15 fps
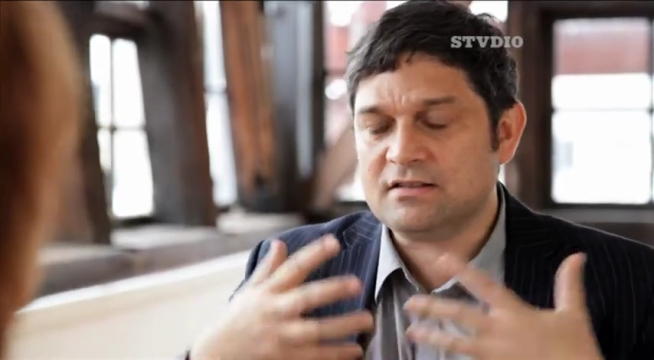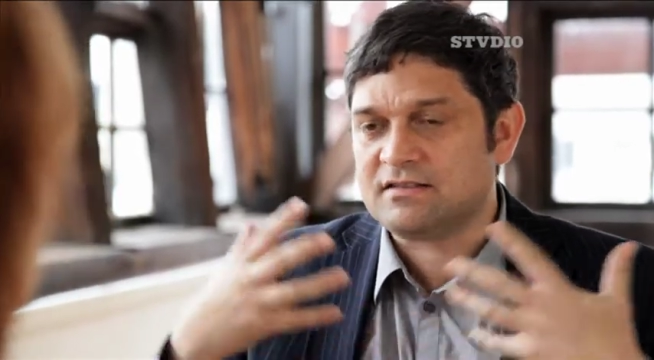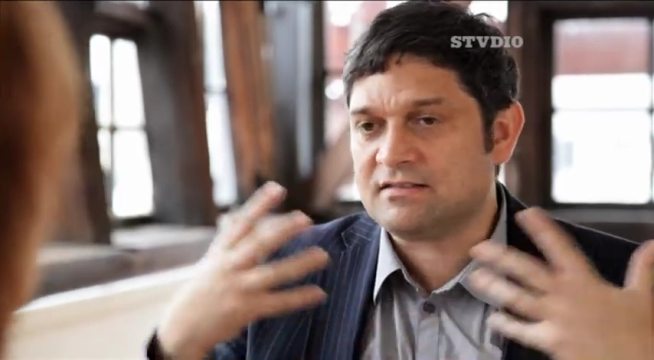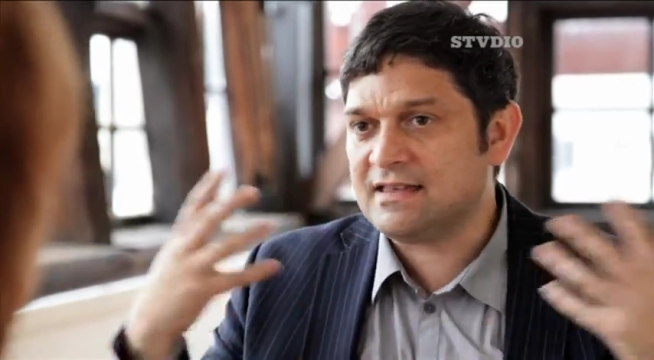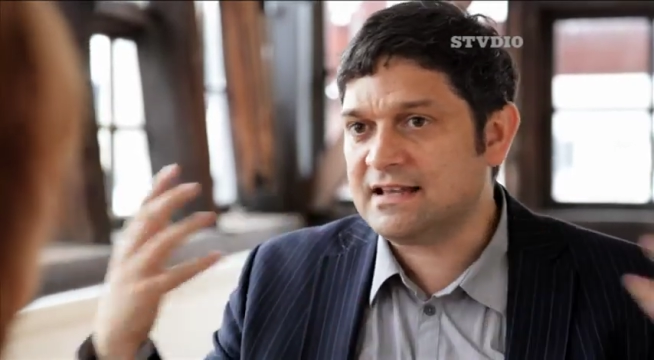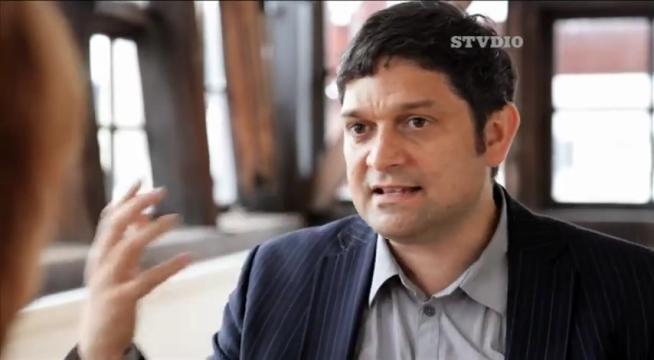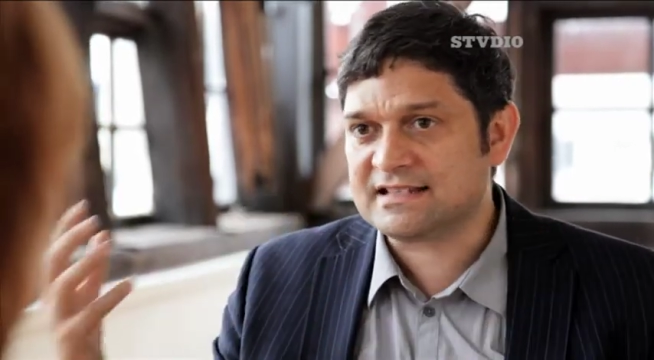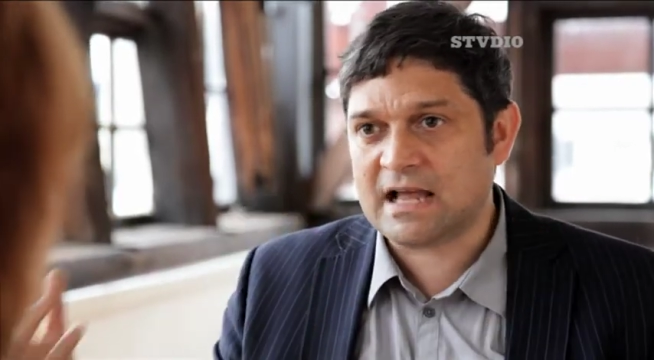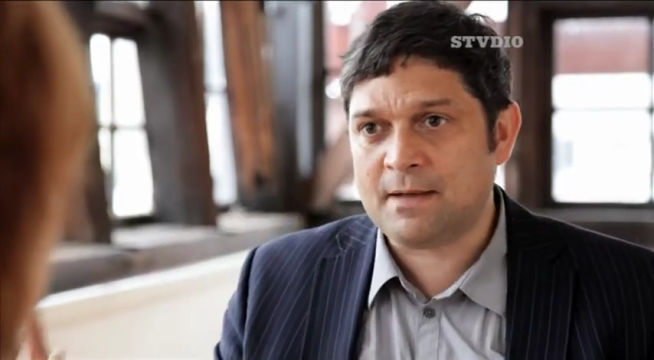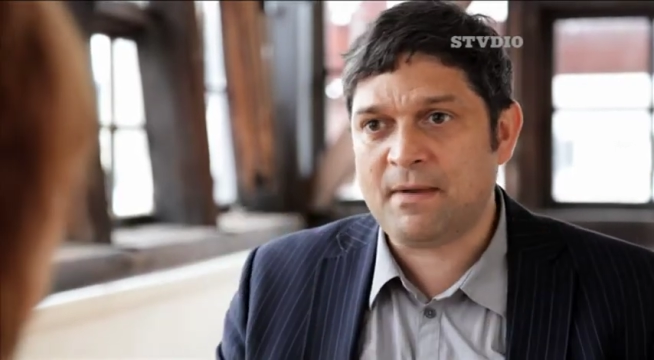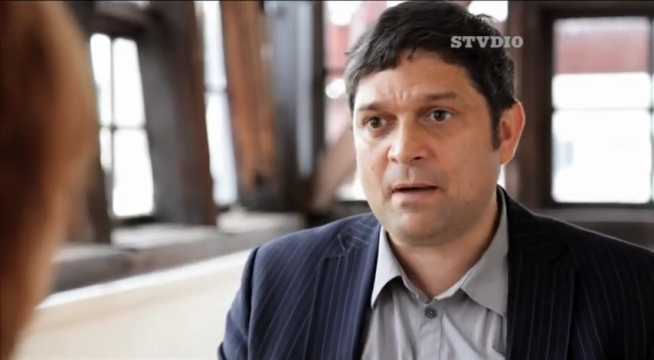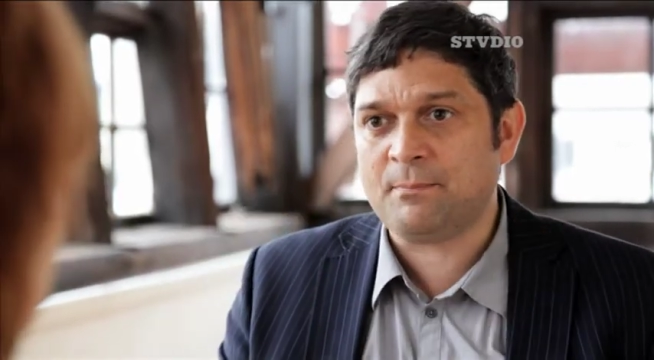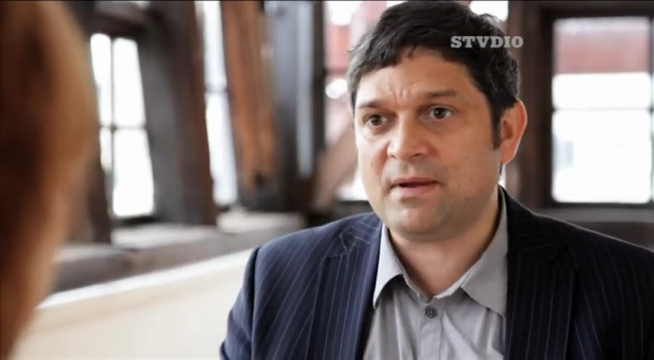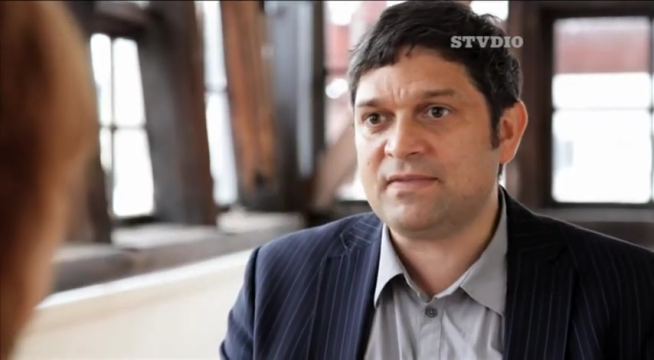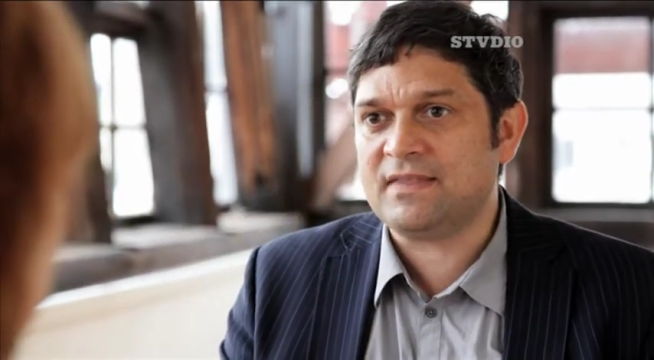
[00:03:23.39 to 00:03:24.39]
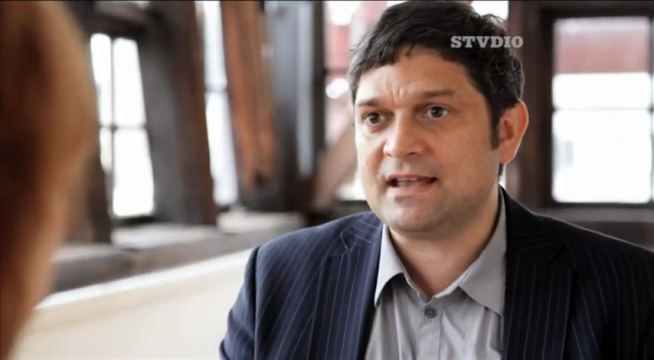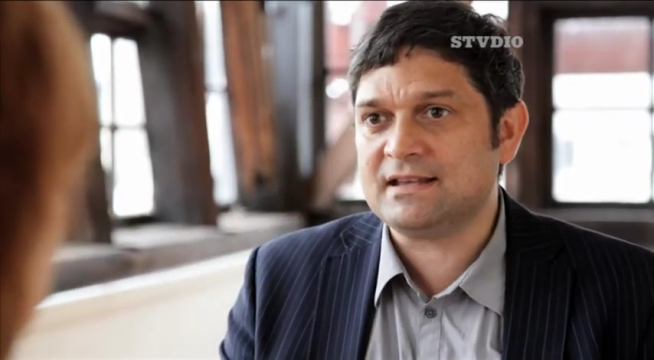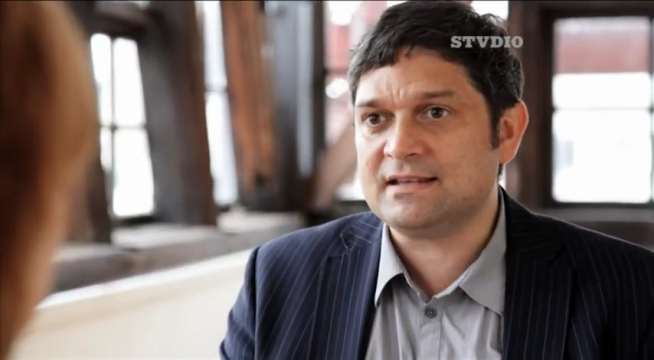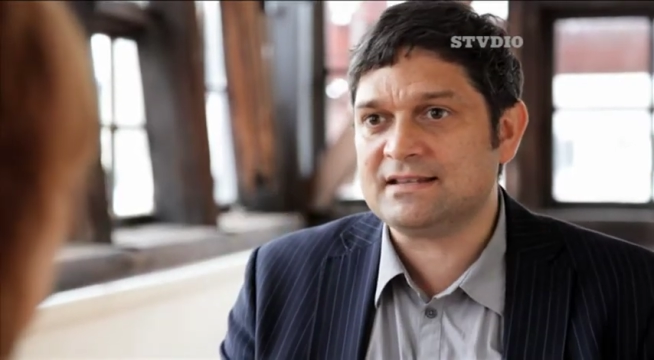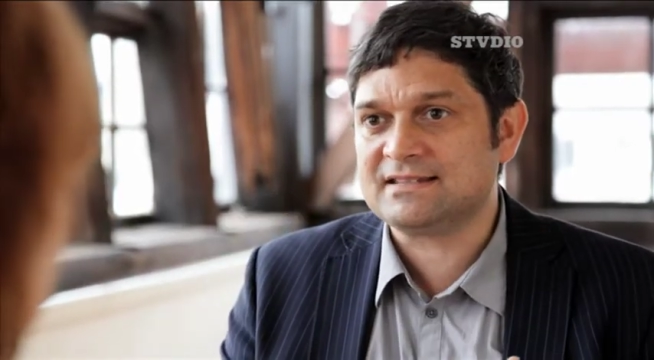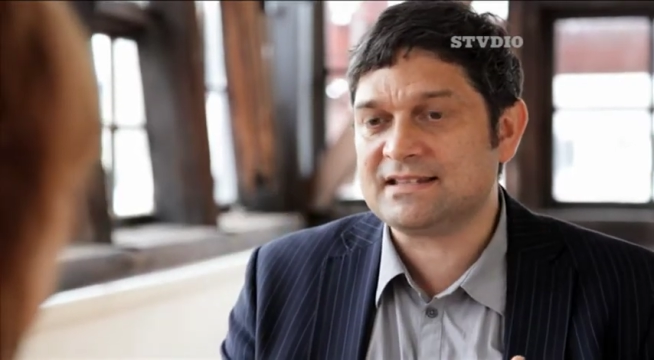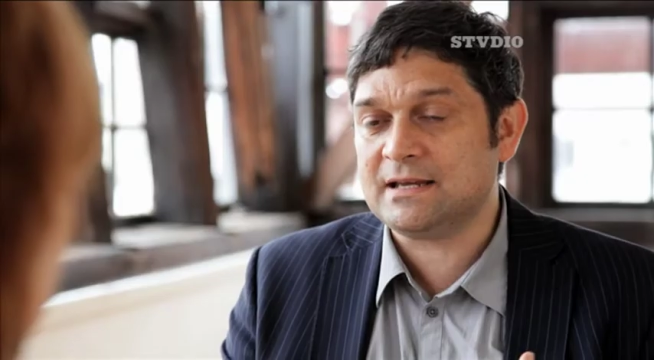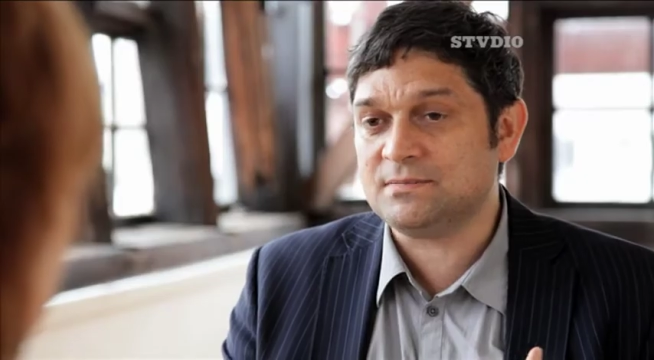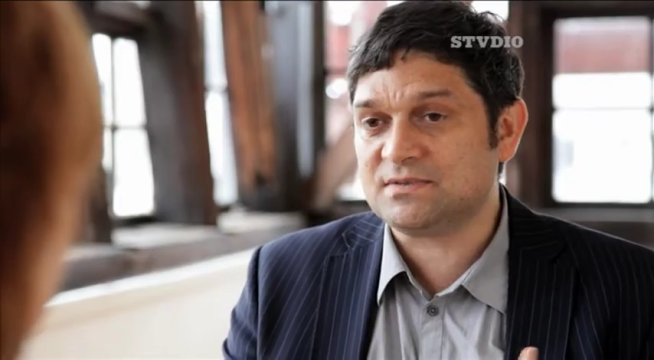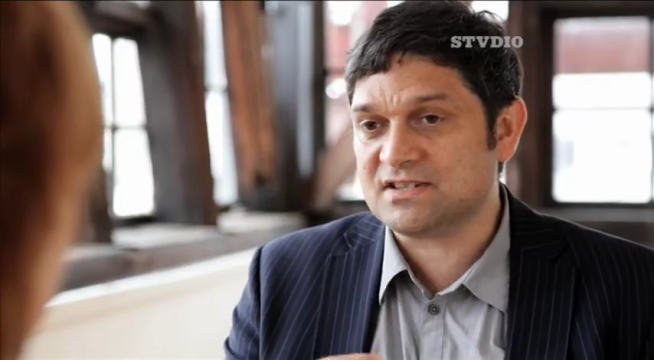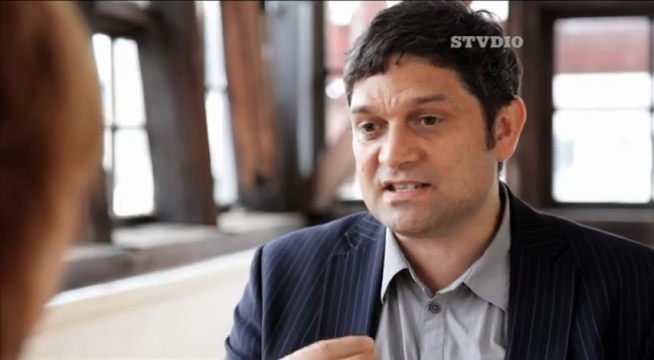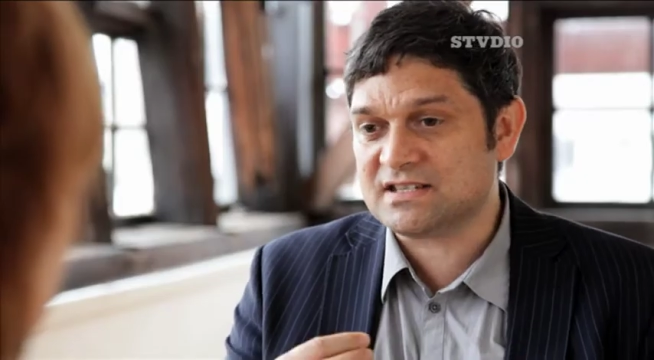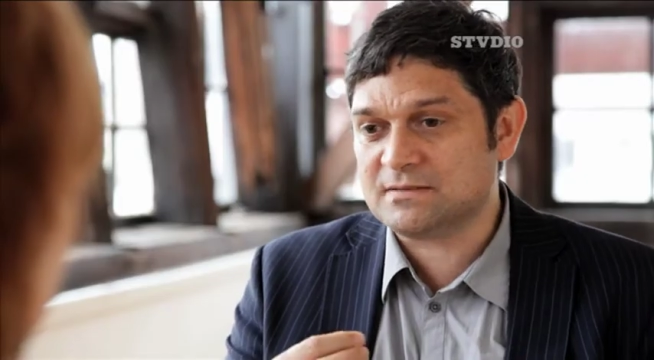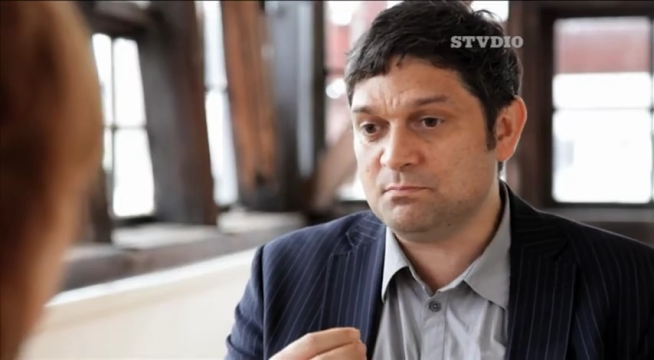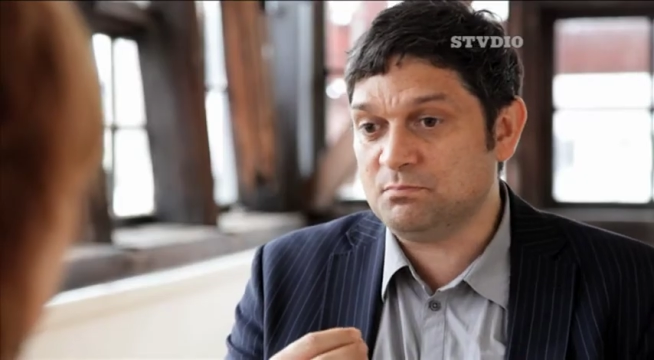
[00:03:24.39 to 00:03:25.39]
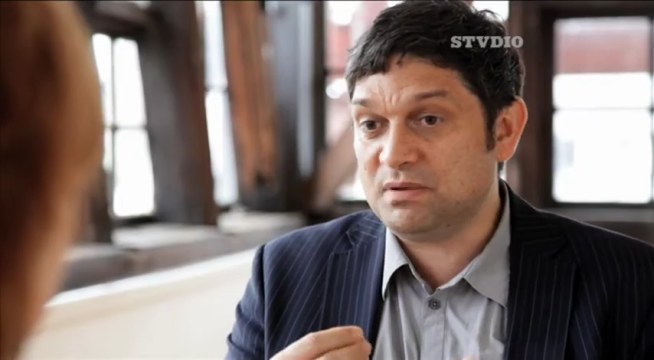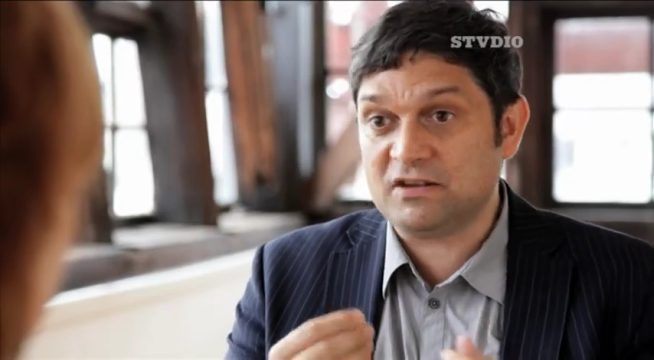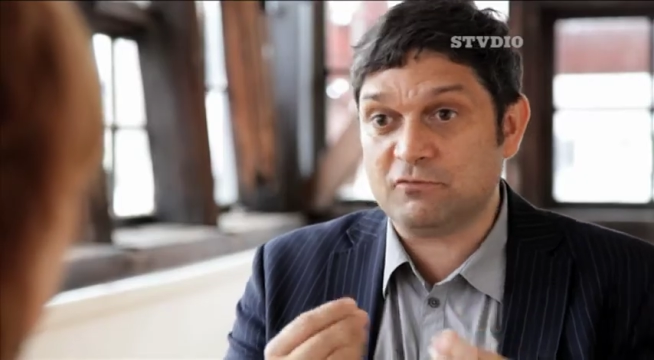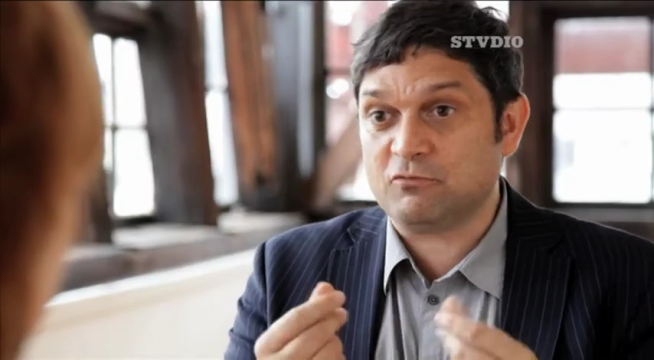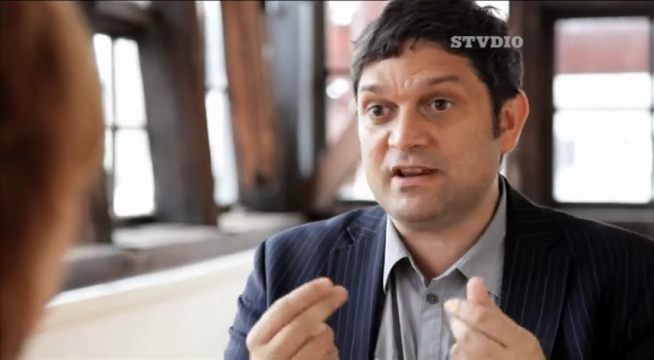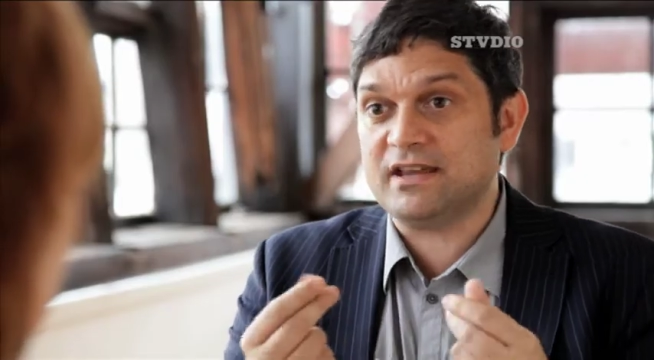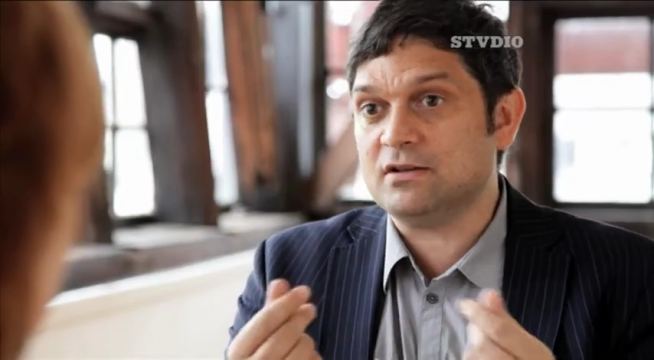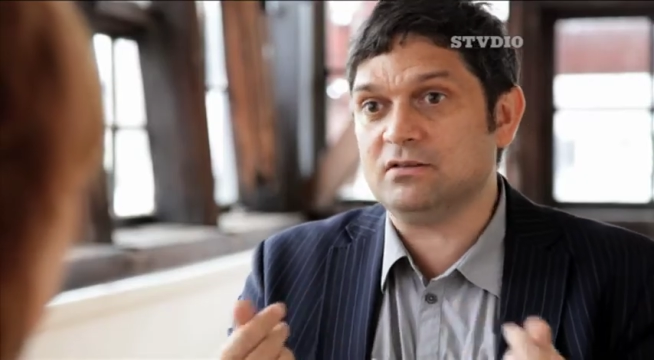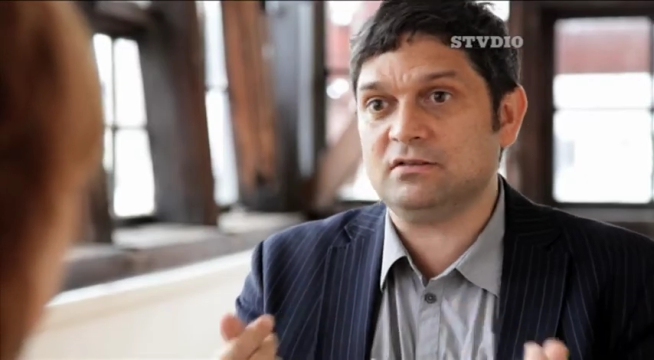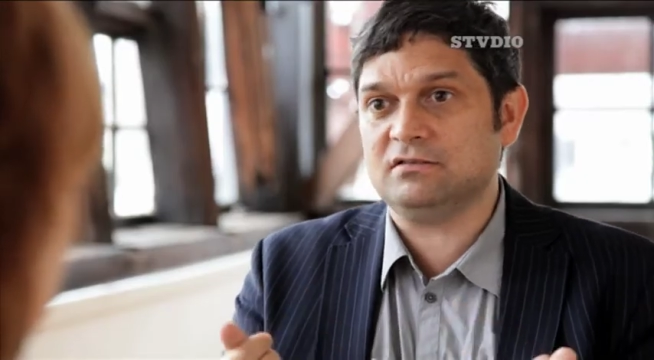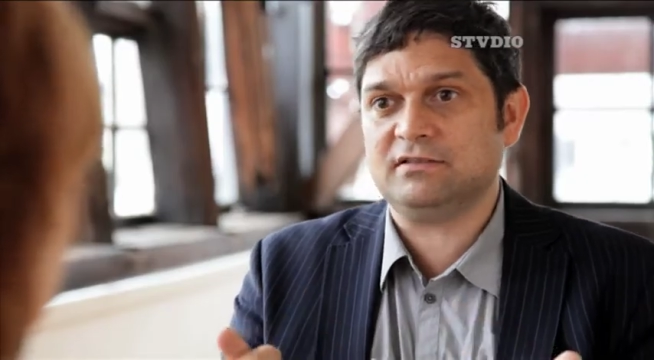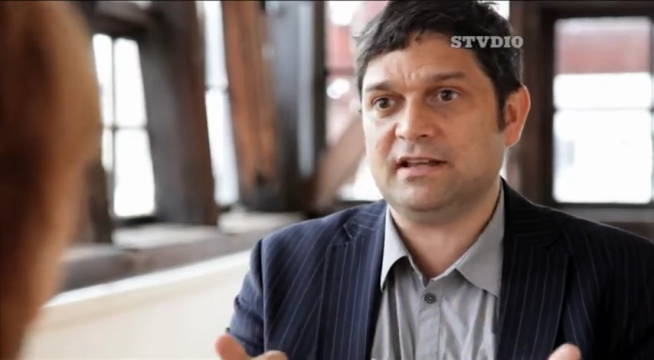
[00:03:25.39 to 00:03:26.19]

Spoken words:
things come up and they seem to be real